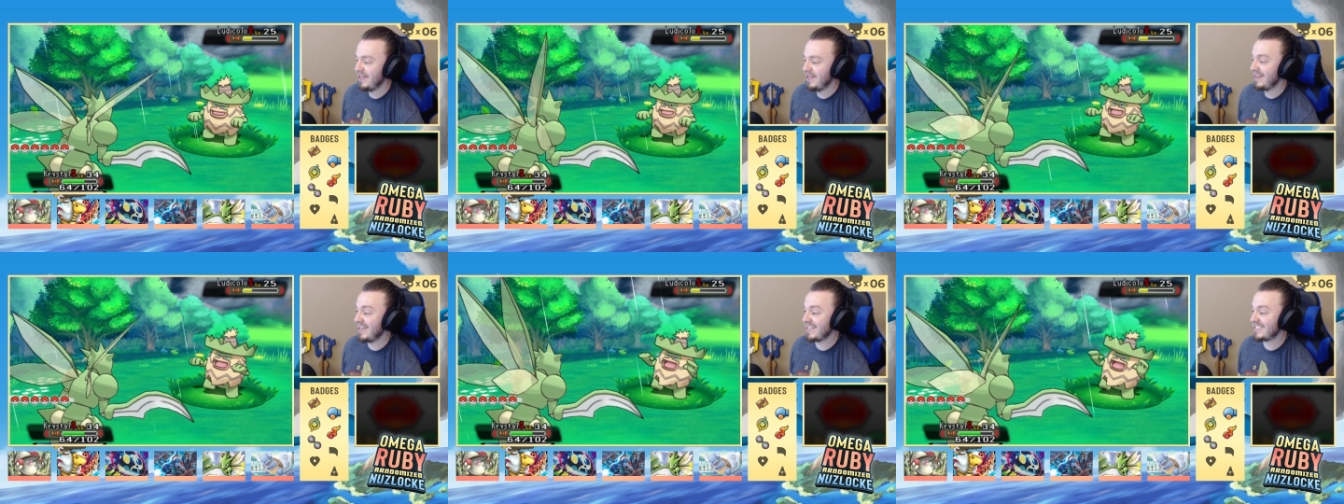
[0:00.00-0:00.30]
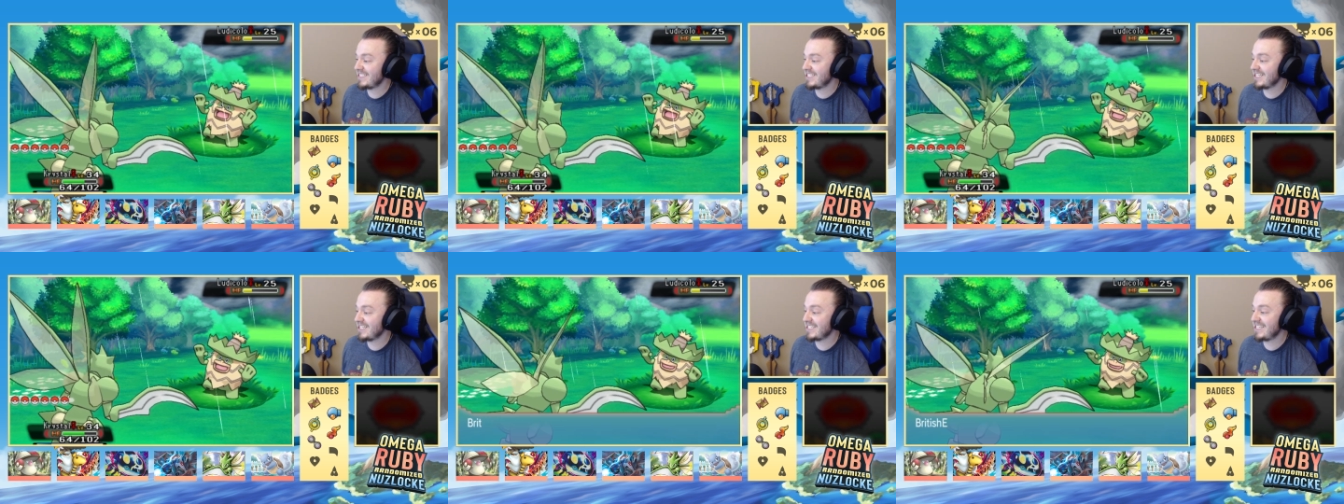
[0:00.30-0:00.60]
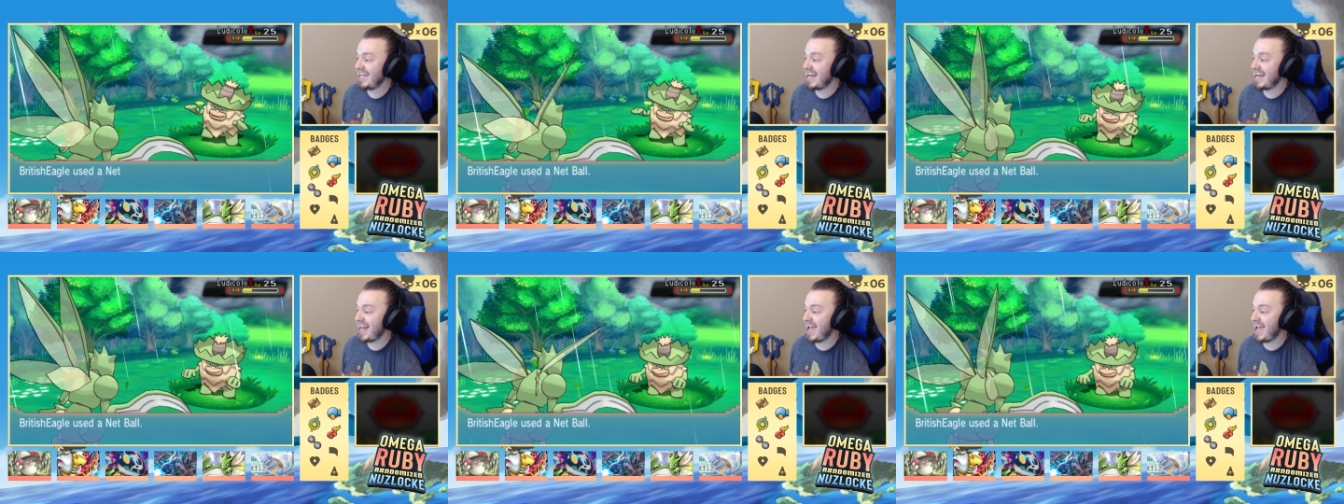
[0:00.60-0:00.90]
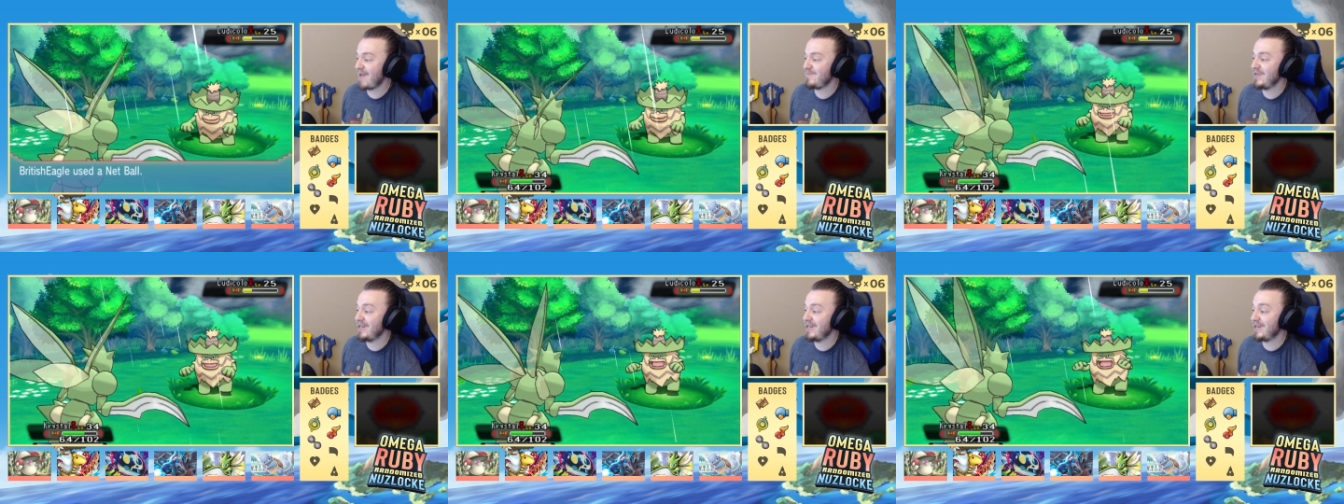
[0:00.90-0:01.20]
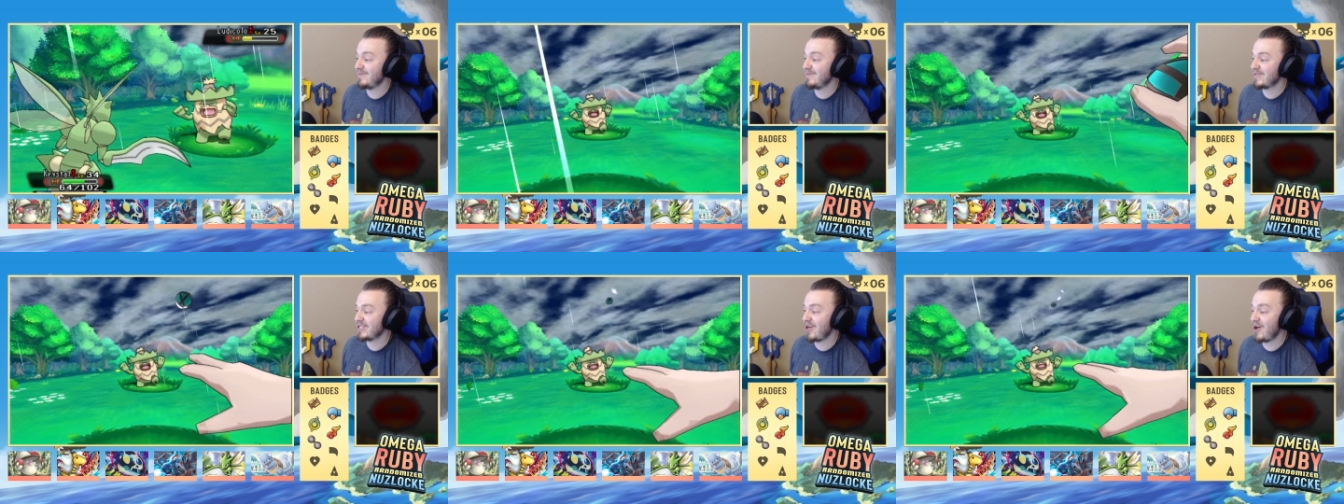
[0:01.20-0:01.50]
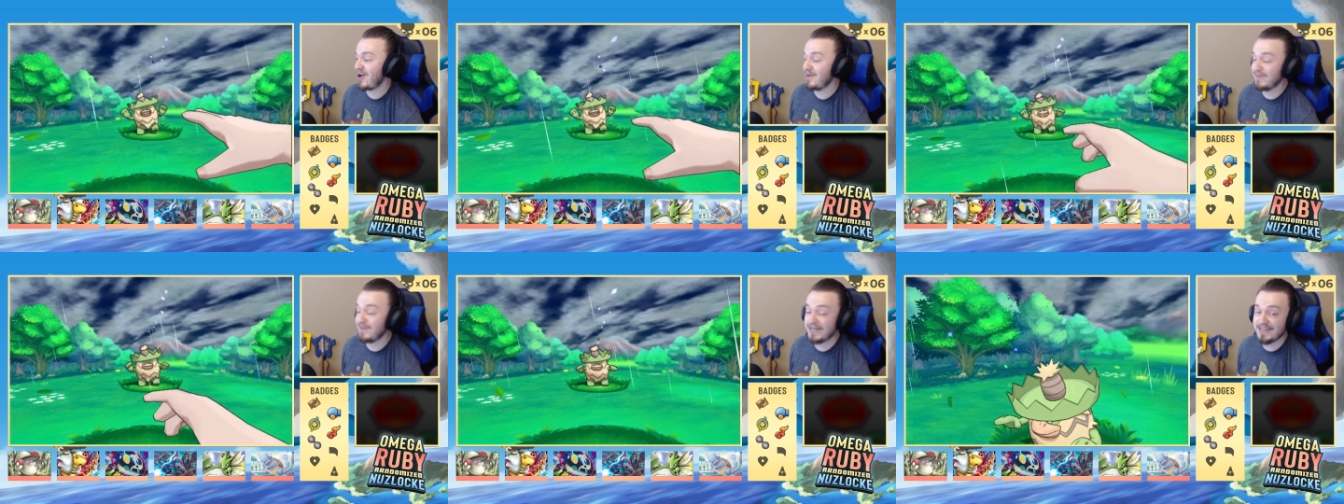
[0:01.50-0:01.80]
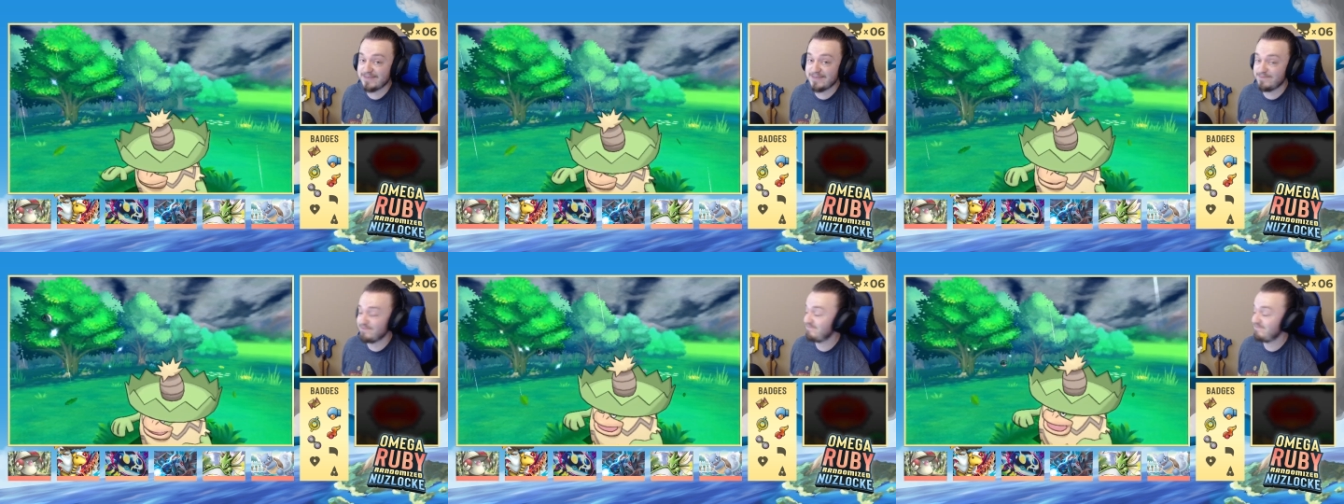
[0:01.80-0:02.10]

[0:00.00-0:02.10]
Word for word: That's just not happening. I'm sorry, bud.